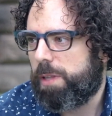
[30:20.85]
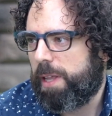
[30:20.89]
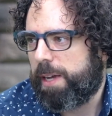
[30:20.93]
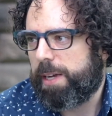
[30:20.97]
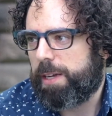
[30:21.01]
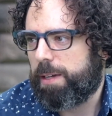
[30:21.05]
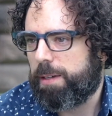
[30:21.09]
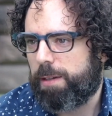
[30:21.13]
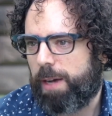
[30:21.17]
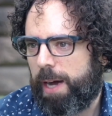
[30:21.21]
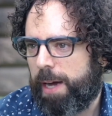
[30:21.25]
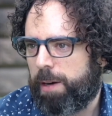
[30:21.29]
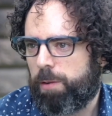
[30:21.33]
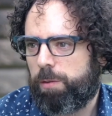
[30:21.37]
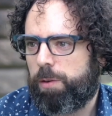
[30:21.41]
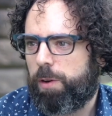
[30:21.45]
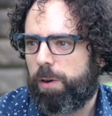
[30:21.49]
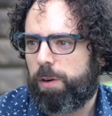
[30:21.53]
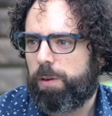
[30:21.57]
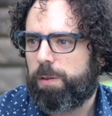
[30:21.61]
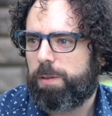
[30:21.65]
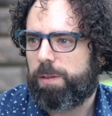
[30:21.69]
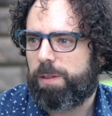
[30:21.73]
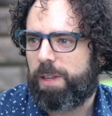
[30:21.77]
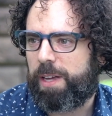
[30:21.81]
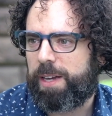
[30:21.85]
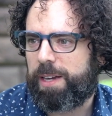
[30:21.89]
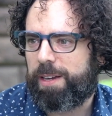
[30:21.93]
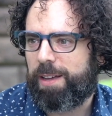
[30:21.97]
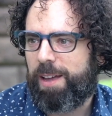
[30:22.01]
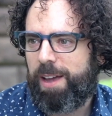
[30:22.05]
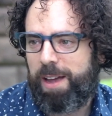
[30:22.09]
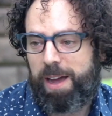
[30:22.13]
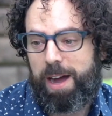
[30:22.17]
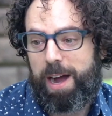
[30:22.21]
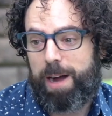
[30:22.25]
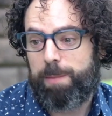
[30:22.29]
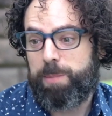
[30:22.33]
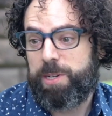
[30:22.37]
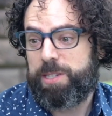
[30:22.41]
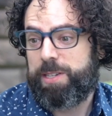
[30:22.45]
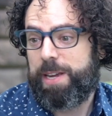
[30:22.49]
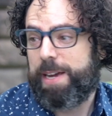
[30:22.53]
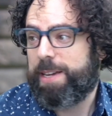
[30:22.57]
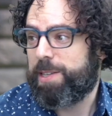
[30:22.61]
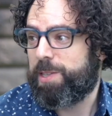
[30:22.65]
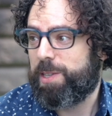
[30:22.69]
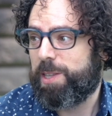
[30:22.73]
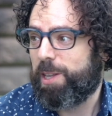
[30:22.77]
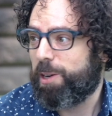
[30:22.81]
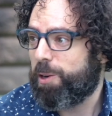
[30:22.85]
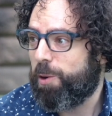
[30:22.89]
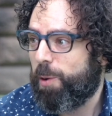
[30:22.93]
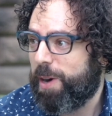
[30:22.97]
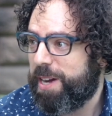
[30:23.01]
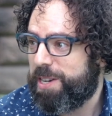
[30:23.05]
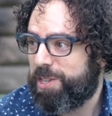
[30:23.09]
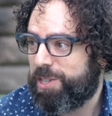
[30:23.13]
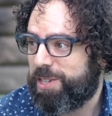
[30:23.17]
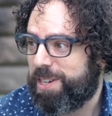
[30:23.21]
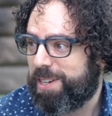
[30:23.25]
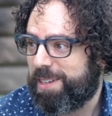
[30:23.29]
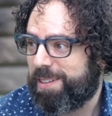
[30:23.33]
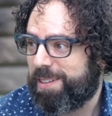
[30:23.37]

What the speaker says: Like, I don't know. Like, I'm just asking the question.